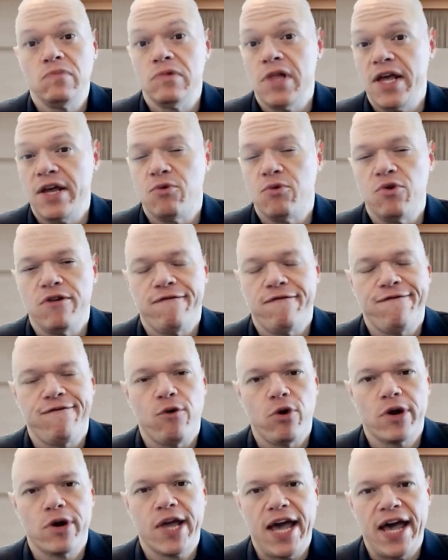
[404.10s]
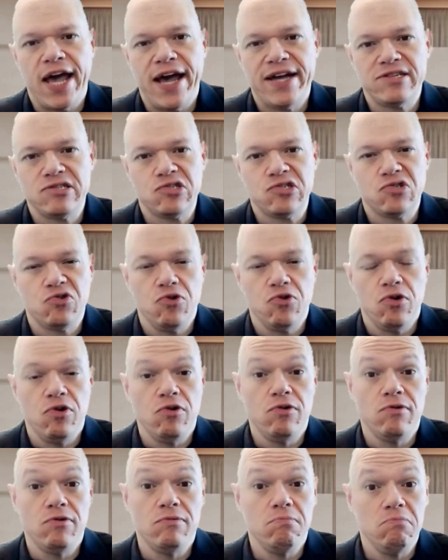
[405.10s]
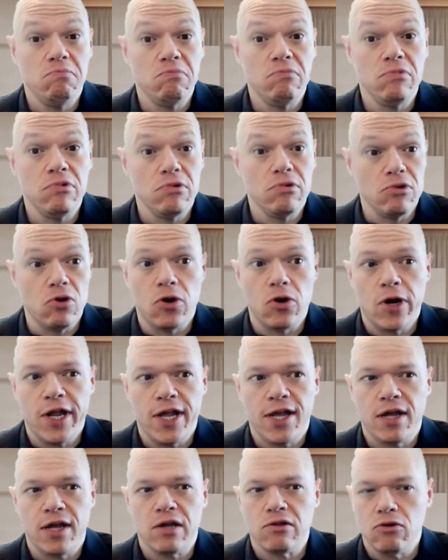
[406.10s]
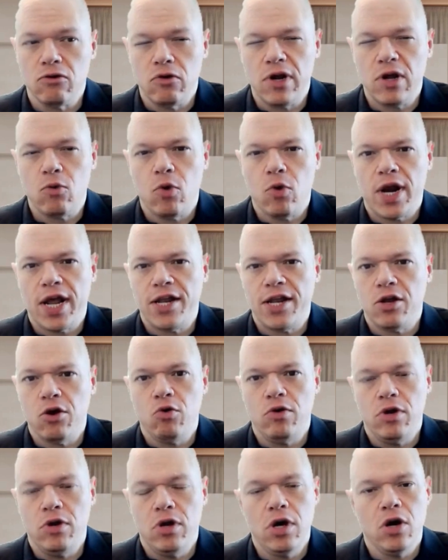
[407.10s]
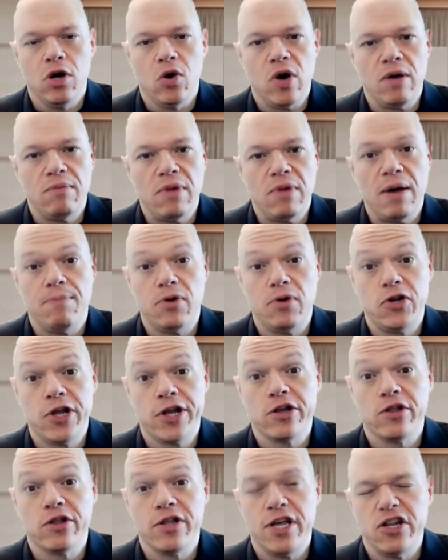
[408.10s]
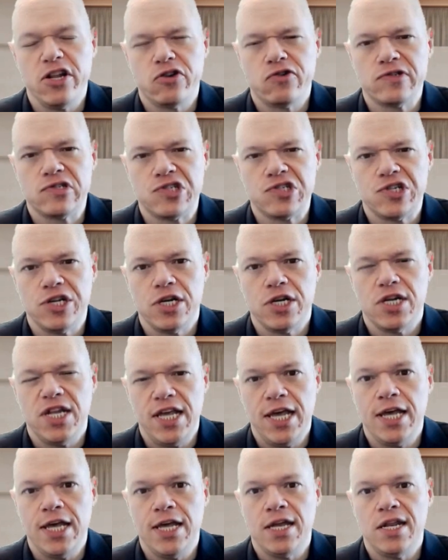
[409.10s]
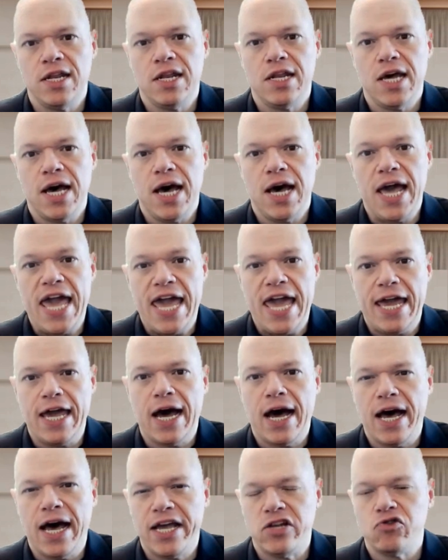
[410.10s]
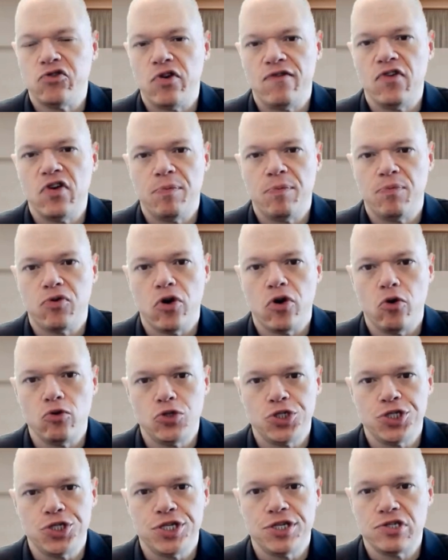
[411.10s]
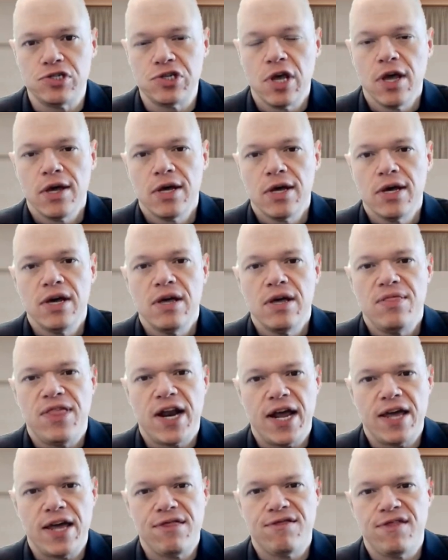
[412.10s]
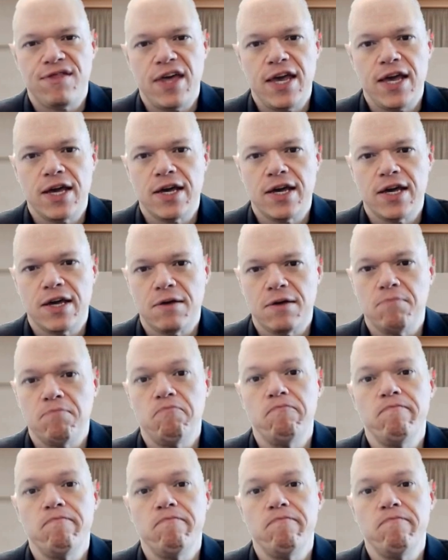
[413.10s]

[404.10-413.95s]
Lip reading: like with a forecast, learning what I don't know. I'm particularly interested in AI driven approaches that I think,